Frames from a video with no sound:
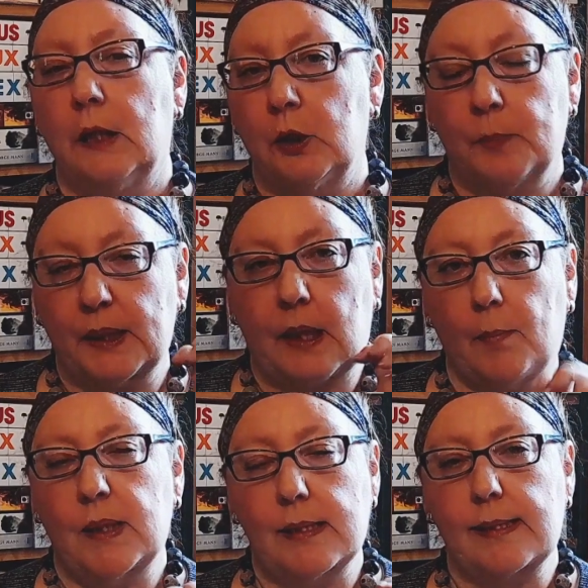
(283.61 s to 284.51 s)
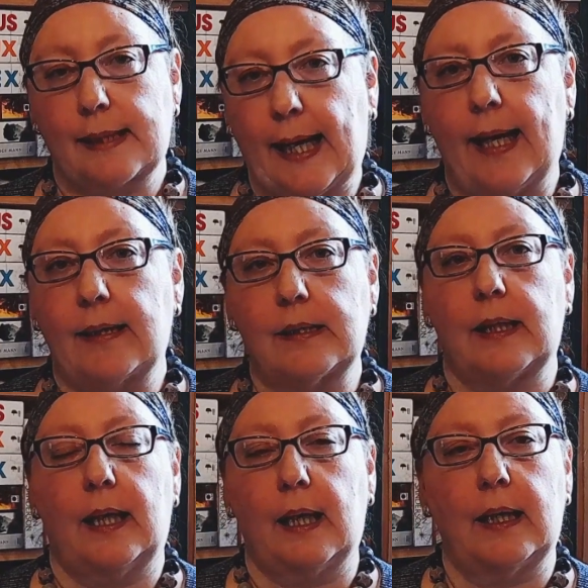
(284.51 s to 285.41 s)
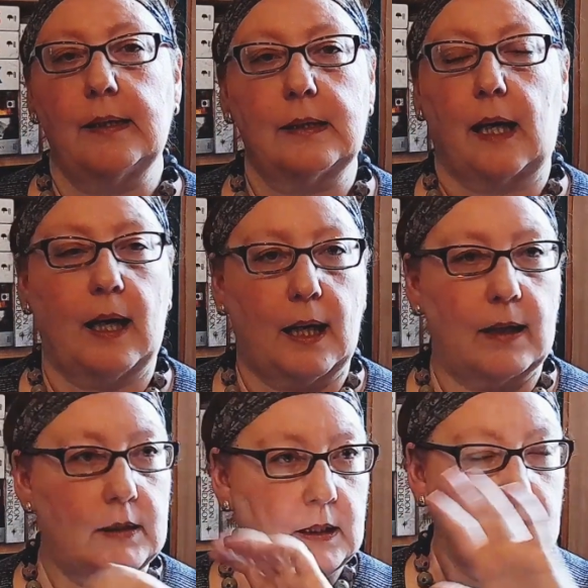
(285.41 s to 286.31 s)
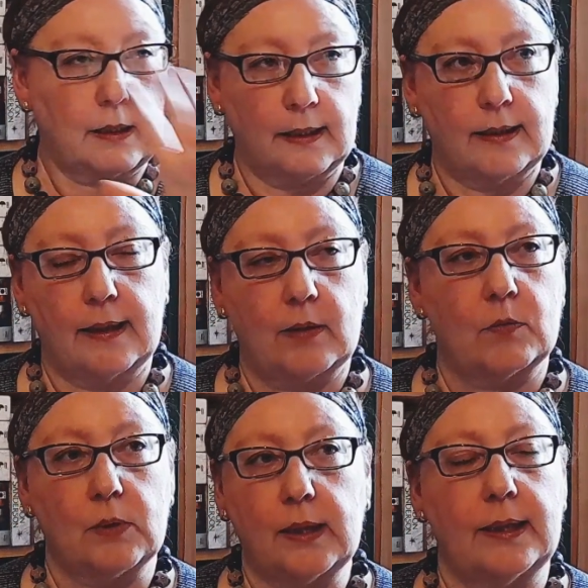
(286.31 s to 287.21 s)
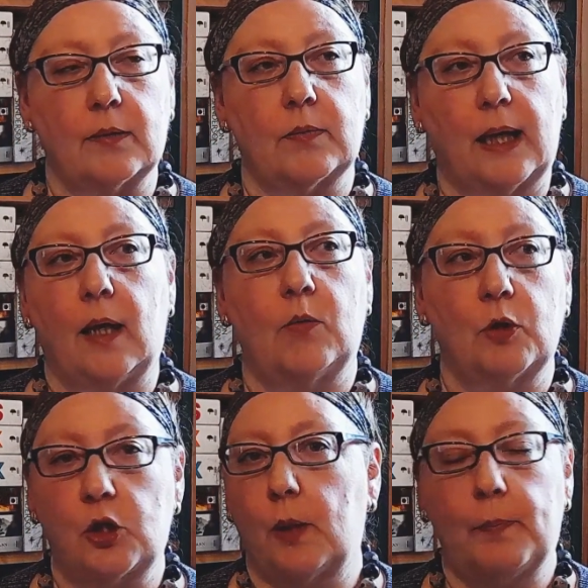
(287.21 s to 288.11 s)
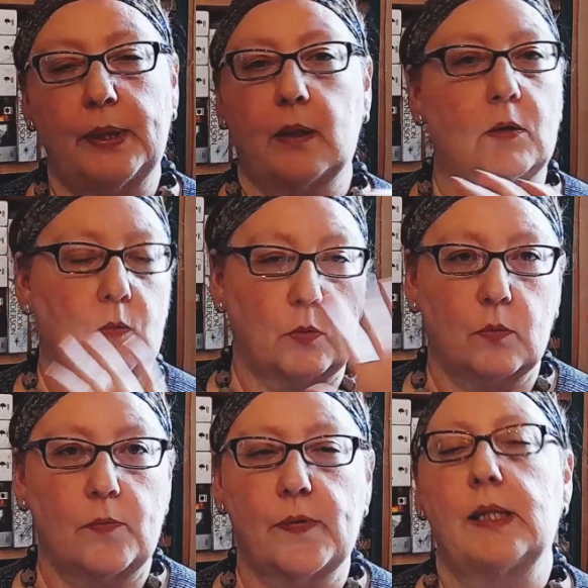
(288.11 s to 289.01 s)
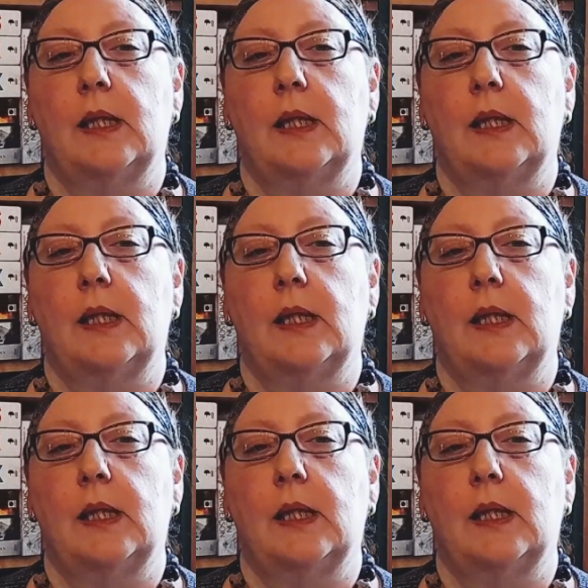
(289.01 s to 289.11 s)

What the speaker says: You become this cat and are kind of like running around, jumping on roofs,